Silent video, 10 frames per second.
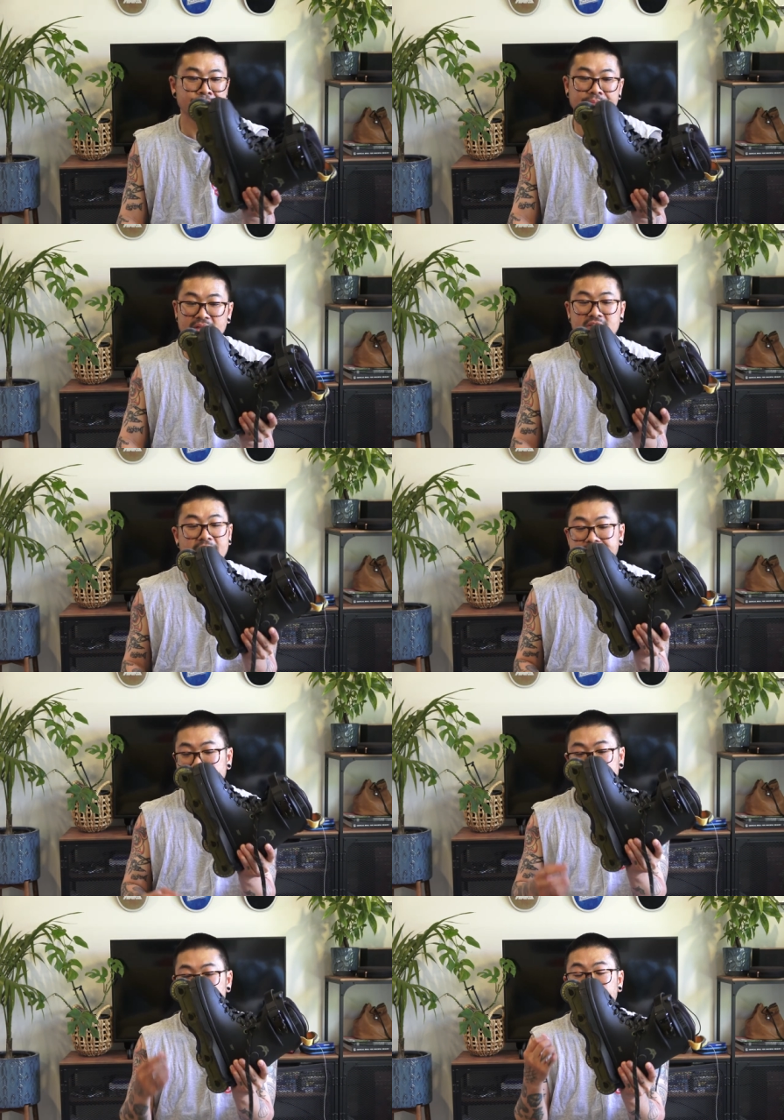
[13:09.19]
By the time you
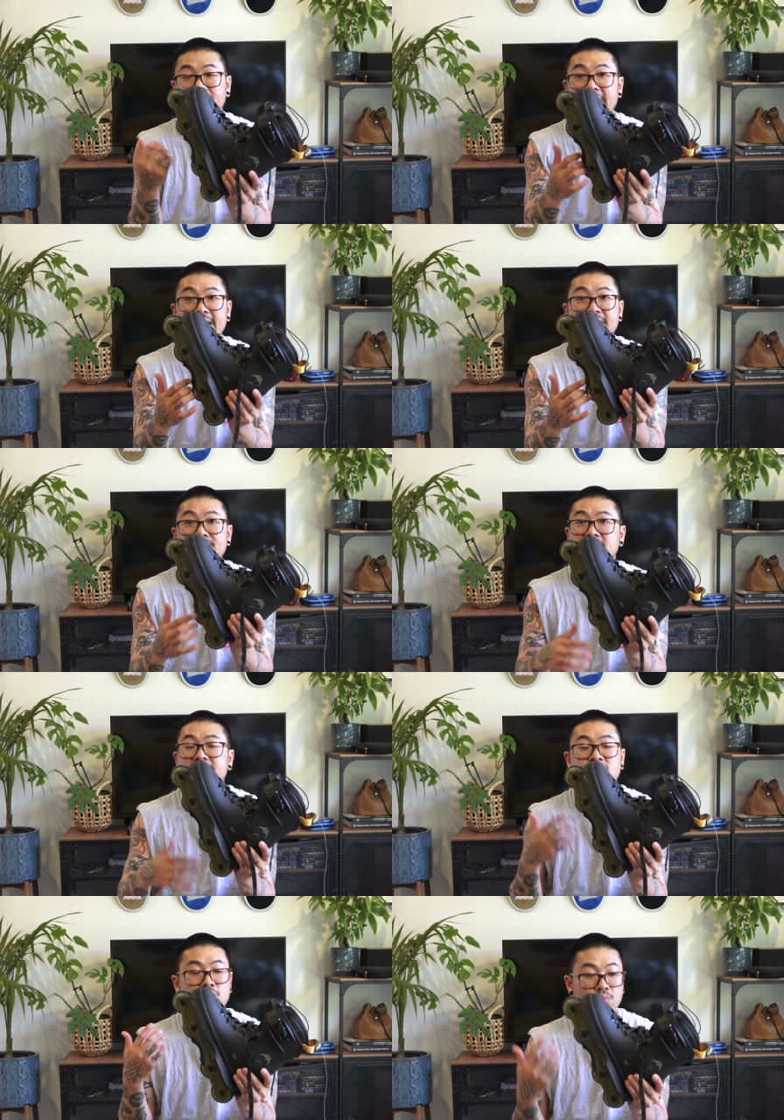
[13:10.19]
get new frames and
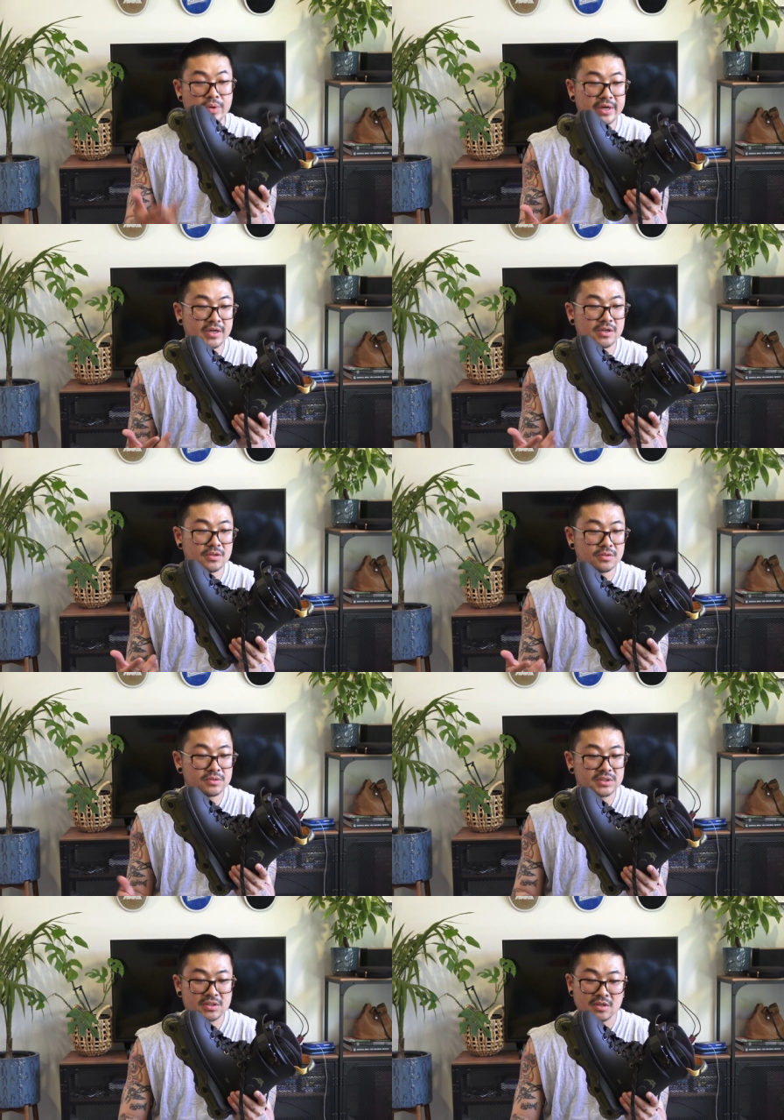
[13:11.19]
extra
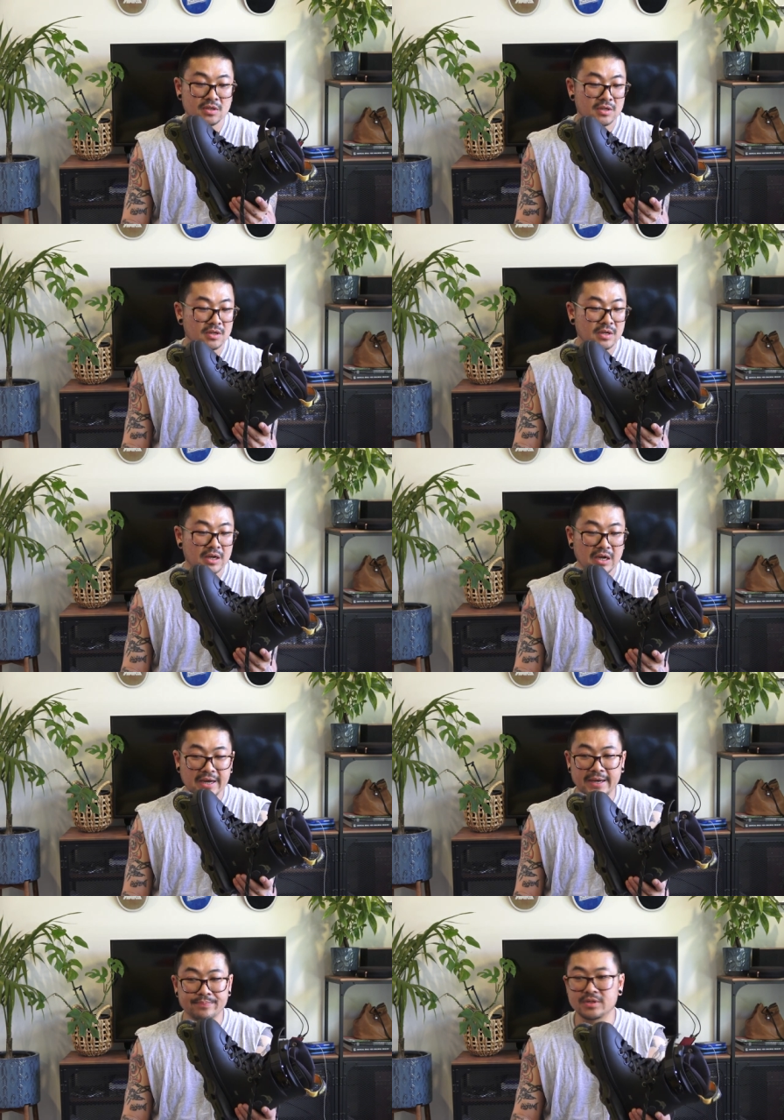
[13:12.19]
wheels,
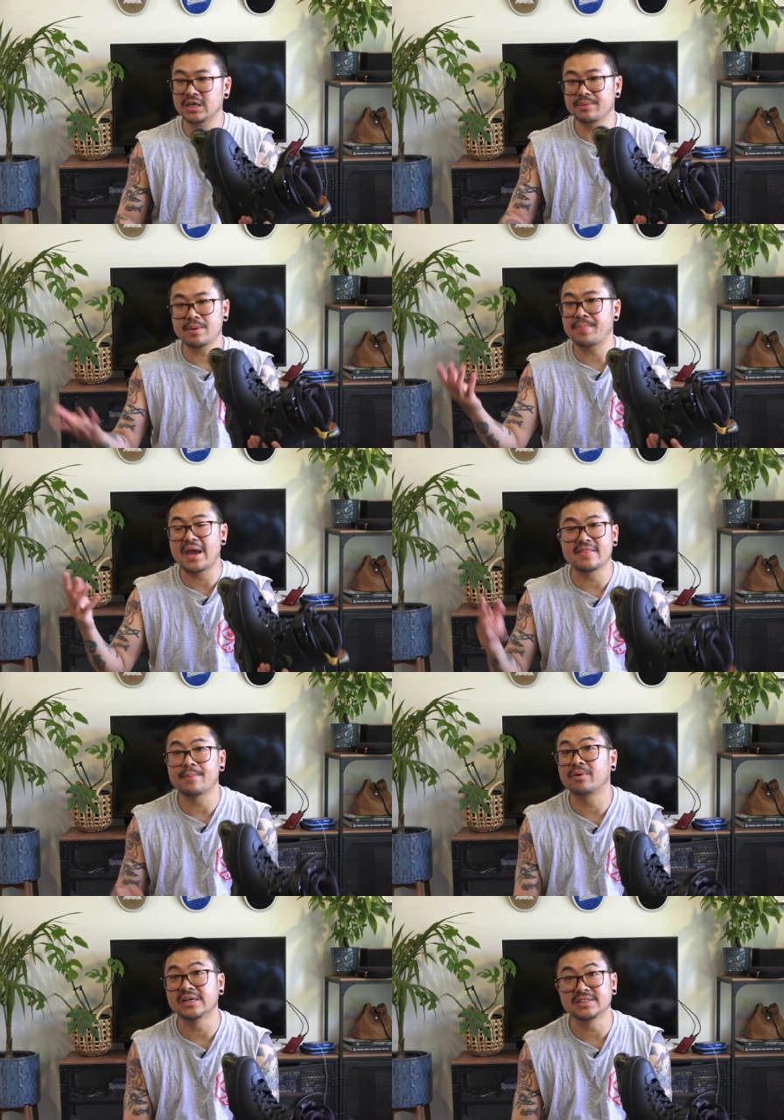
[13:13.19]
um, you're going to be paying
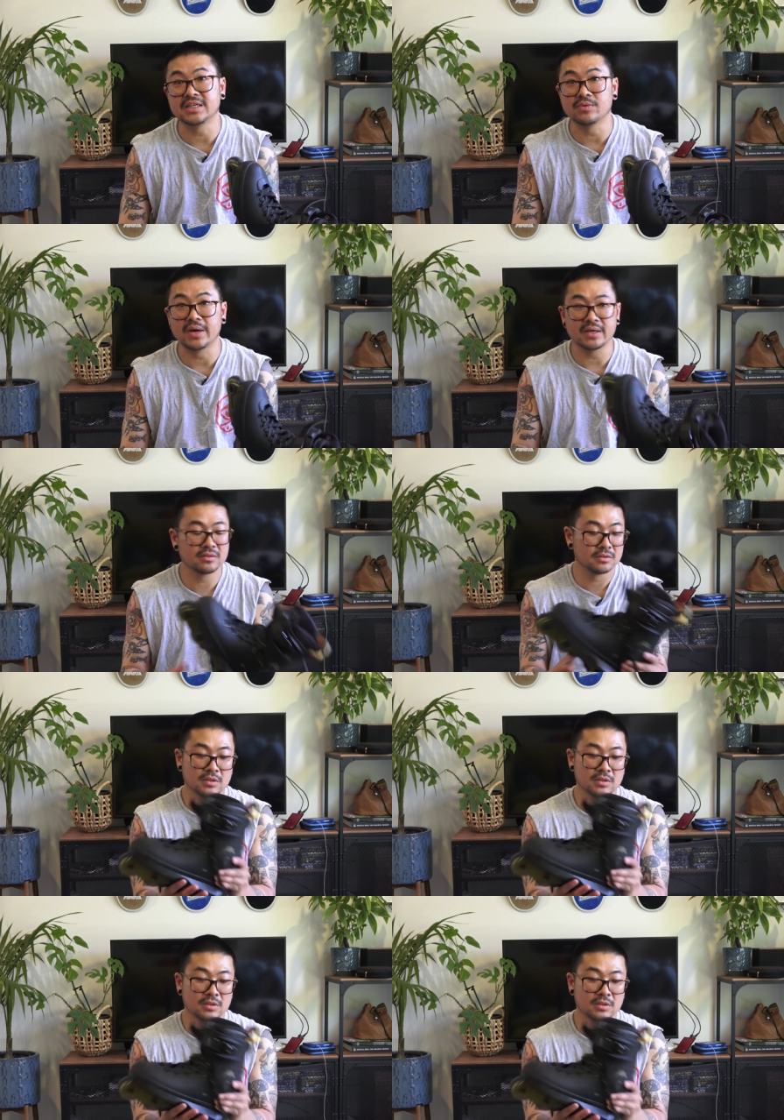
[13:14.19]
that price anyway.